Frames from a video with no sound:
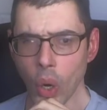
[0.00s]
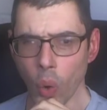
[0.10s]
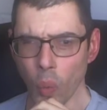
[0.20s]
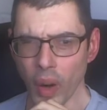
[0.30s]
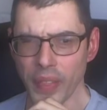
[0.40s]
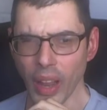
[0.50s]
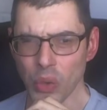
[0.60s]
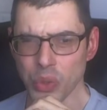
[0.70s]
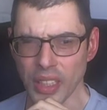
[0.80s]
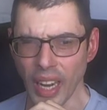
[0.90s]

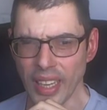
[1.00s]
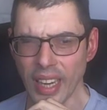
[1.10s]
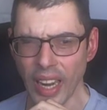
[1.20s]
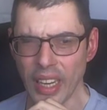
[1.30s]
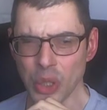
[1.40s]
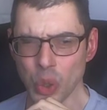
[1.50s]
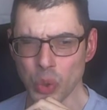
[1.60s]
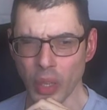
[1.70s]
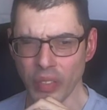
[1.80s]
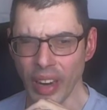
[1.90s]
1,099 issues
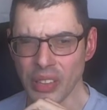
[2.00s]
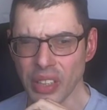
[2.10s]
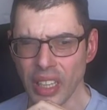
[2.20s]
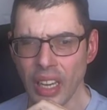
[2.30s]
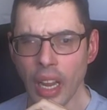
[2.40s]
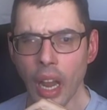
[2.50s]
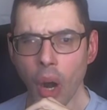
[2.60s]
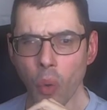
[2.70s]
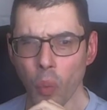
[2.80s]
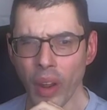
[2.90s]
were advancing,
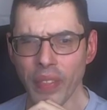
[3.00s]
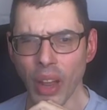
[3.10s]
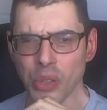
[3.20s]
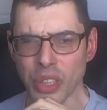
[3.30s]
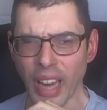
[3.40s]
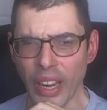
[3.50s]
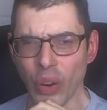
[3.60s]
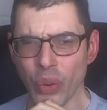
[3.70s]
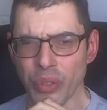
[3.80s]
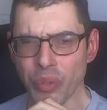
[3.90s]

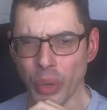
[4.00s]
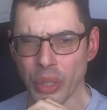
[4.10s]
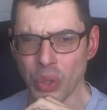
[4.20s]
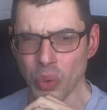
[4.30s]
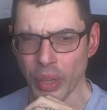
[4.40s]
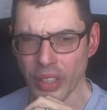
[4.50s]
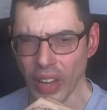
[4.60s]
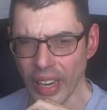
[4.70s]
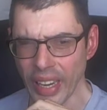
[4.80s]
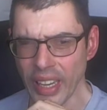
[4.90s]
1,942 were
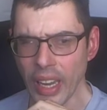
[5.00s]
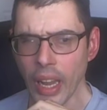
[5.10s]
declining,